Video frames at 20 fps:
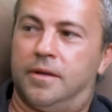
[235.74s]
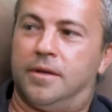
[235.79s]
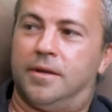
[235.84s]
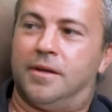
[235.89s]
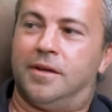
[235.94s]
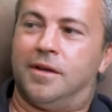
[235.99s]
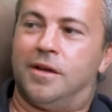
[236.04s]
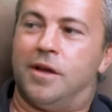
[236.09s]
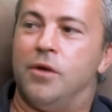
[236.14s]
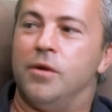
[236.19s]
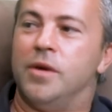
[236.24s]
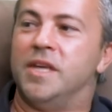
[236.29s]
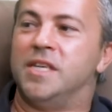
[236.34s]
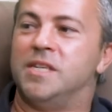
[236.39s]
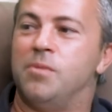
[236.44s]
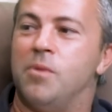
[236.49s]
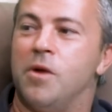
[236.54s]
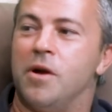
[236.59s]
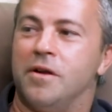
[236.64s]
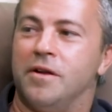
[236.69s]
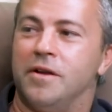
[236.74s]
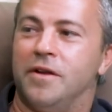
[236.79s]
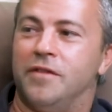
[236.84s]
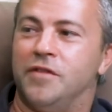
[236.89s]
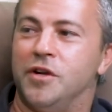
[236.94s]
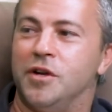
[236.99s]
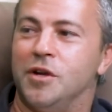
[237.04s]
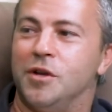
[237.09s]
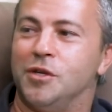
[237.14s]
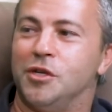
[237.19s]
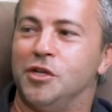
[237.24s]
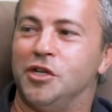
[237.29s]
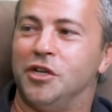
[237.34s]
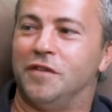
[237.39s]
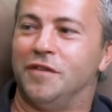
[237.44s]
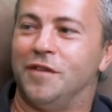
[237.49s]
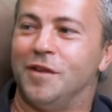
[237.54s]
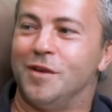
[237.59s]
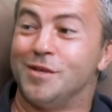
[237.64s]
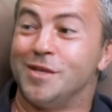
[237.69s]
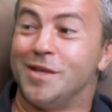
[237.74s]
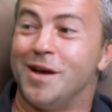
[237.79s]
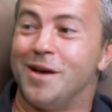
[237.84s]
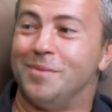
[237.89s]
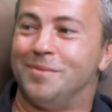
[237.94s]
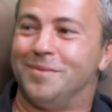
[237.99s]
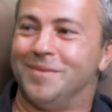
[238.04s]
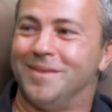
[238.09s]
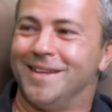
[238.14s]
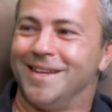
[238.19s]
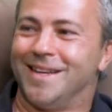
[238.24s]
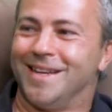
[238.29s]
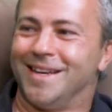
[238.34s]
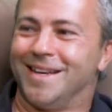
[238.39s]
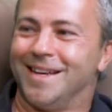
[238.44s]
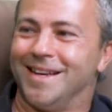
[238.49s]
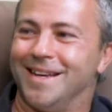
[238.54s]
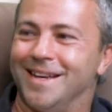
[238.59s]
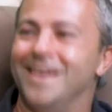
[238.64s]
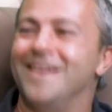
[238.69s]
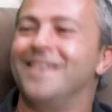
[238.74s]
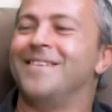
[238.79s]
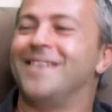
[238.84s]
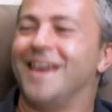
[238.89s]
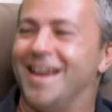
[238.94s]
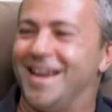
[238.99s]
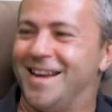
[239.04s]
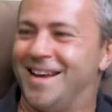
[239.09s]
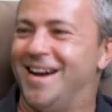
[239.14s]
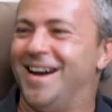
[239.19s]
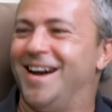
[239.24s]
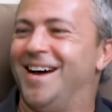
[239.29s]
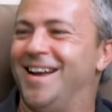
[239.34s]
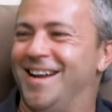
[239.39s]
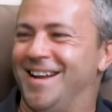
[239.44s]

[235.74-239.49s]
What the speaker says: Oh, he's smart enough to know that shit flows up. Mm-hmm. Okay, got it.